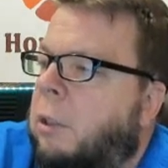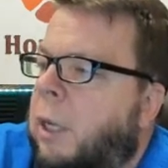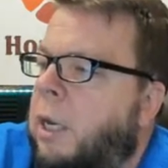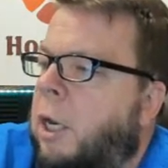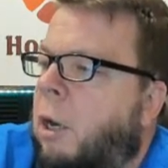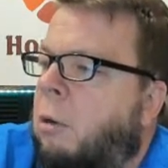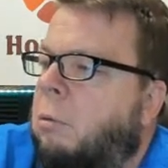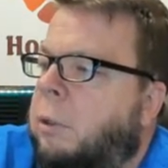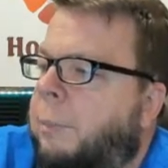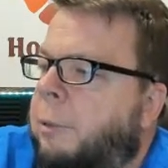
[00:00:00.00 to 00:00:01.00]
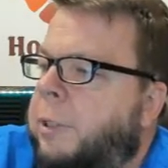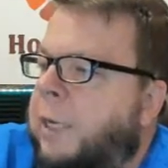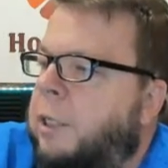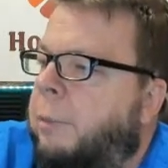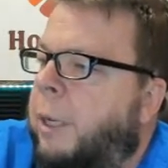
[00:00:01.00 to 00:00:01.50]
There you go. Somebody was
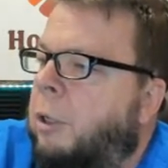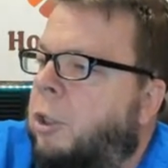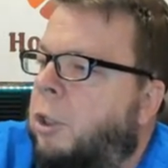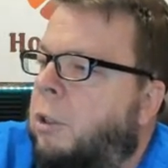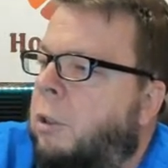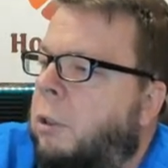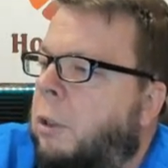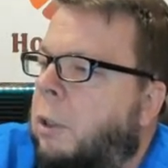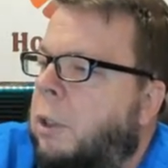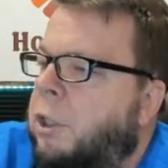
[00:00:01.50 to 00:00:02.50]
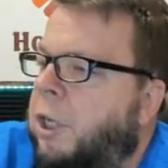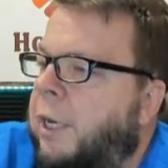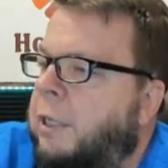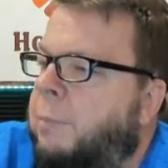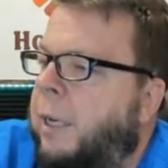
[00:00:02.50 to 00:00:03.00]
asking about good
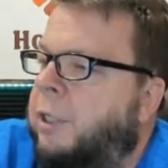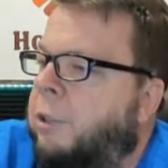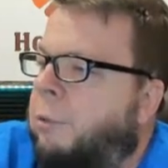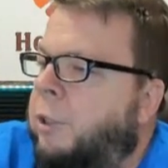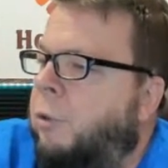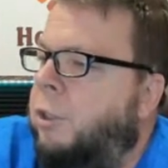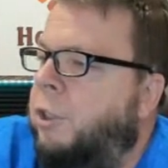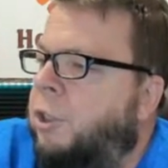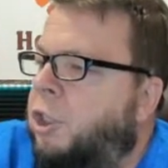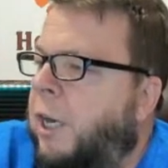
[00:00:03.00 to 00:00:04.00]
Chinese medicine resources.